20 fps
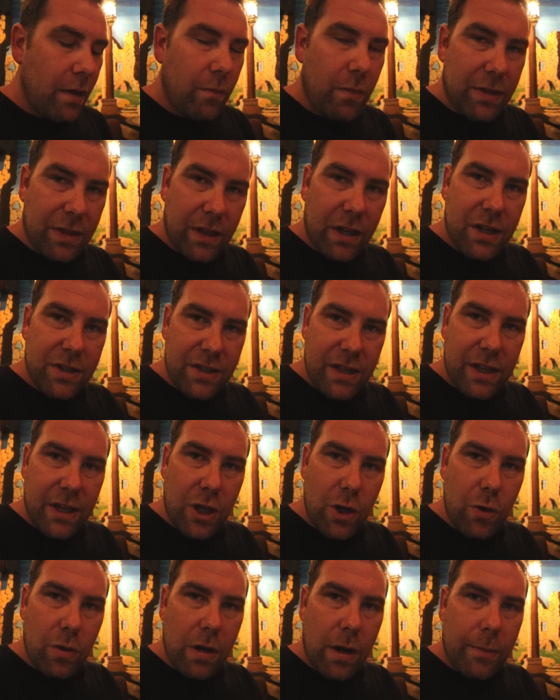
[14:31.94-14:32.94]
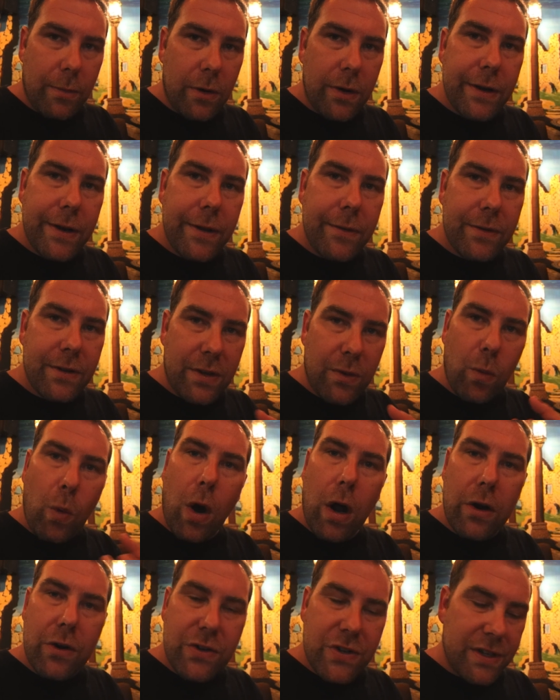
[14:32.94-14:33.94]
with because of the cucumber in it, it
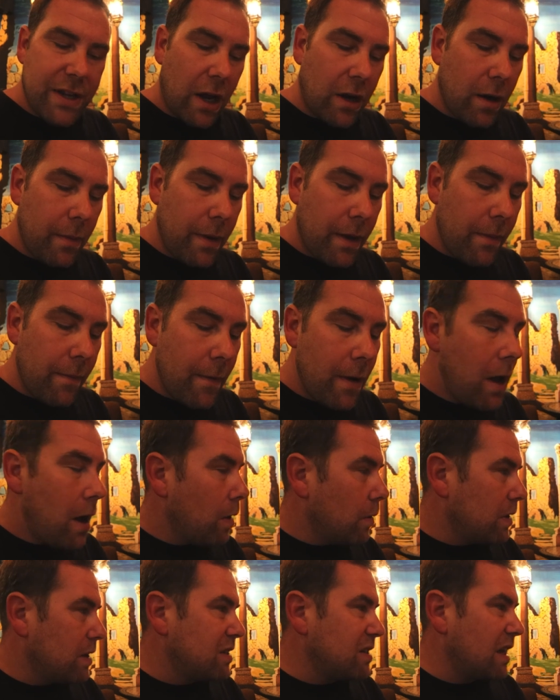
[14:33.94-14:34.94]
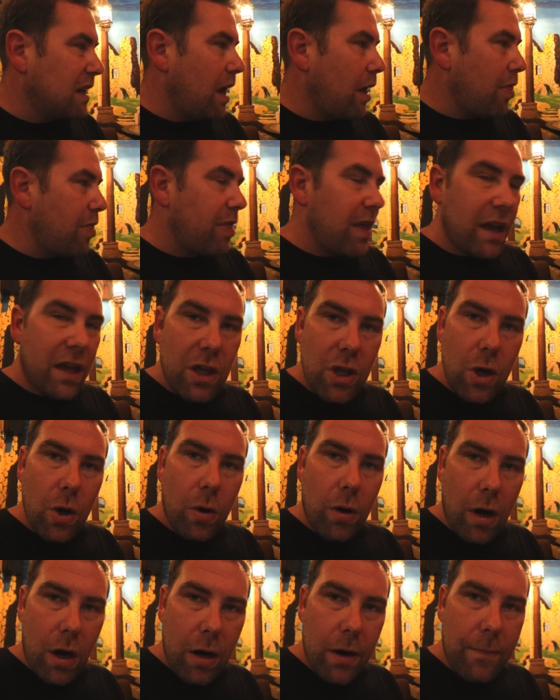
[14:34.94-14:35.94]
waters it down a bit. But this is like a thick
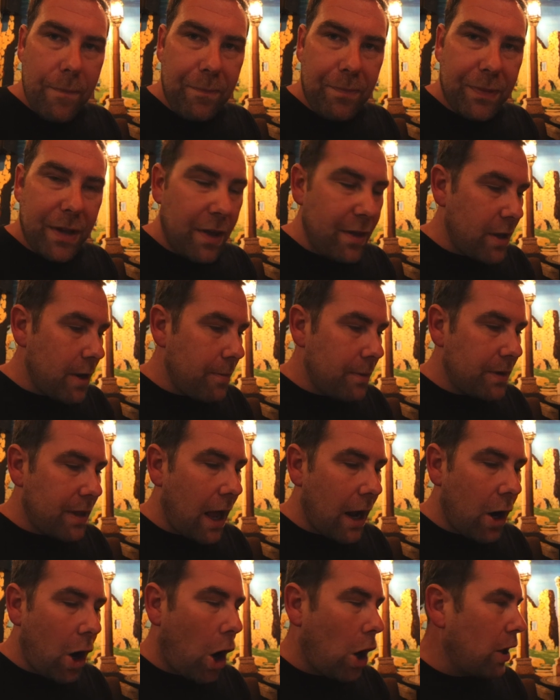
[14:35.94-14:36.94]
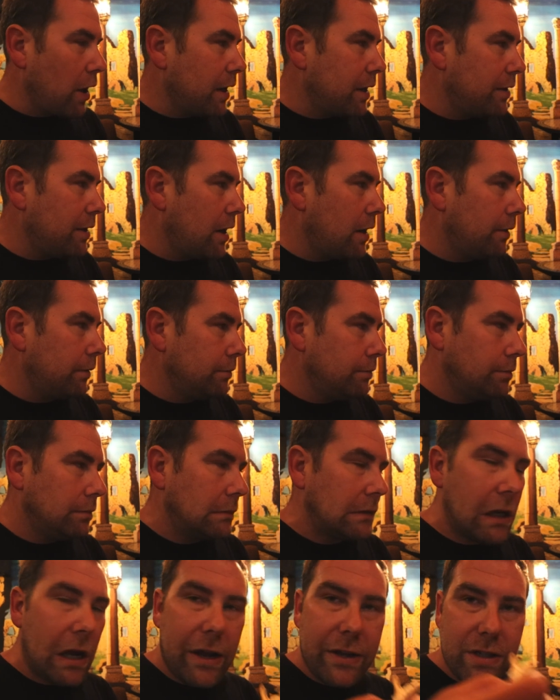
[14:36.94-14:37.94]
yogurt, and then you put that garlic in there.
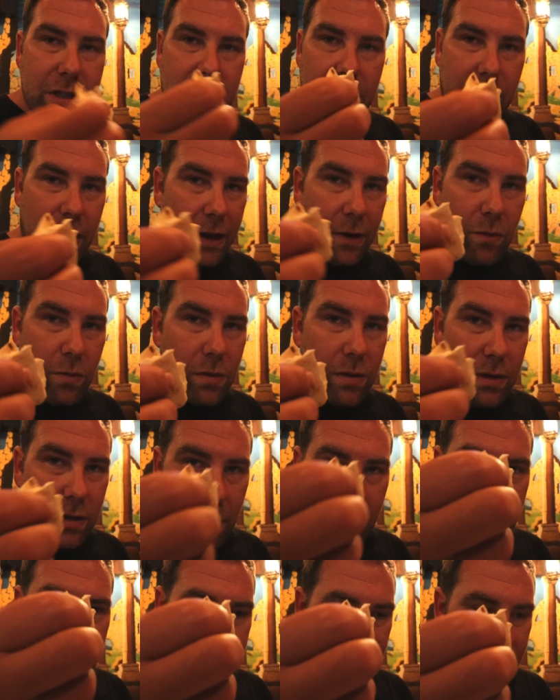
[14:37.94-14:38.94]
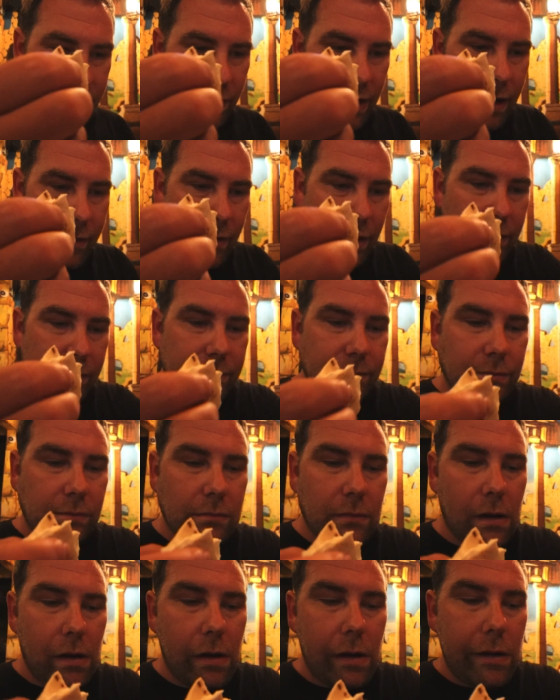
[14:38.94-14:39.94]
It's like the best flavor.
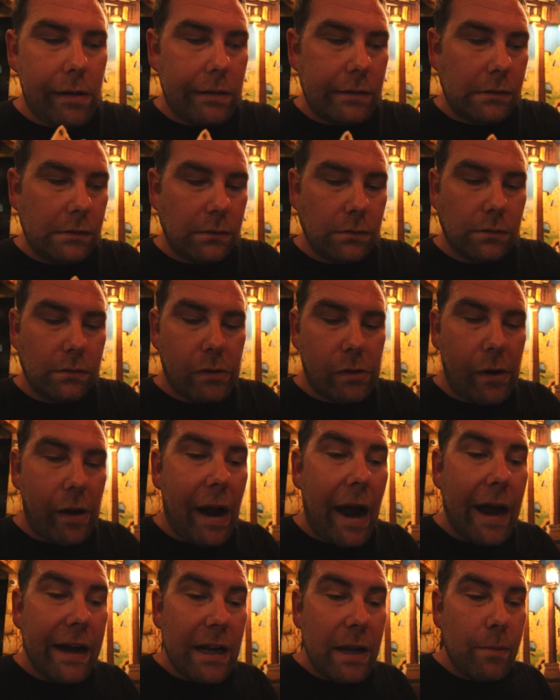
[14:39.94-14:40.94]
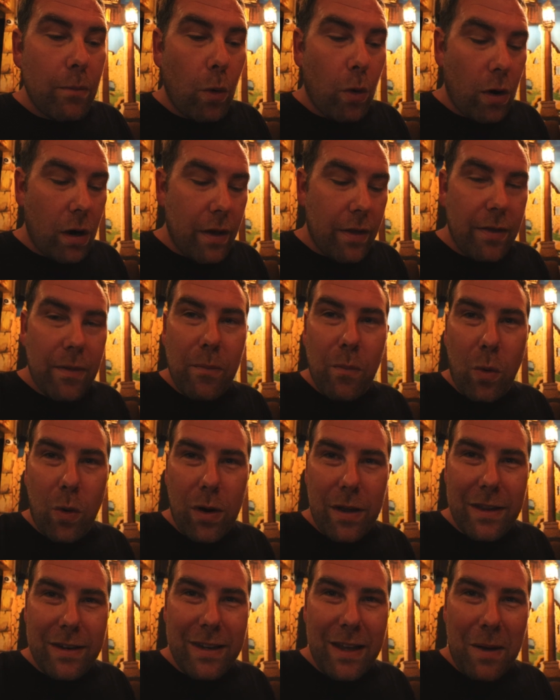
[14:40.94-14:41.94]
That's full on. I need more, yeah.
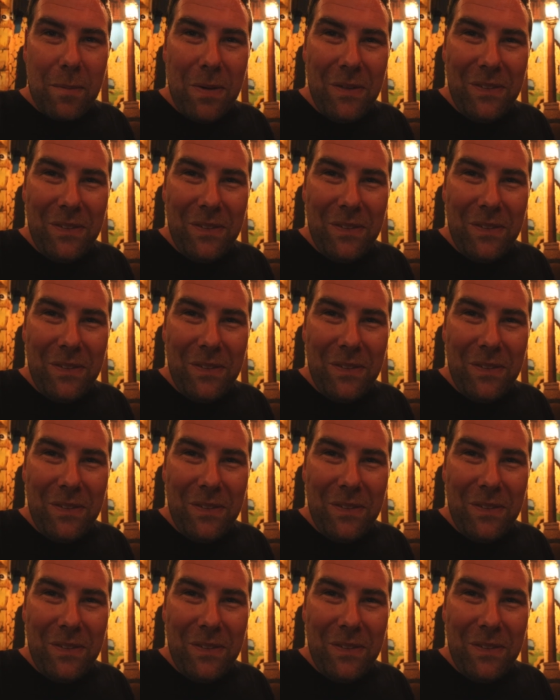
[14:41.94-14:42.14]
more of the dip.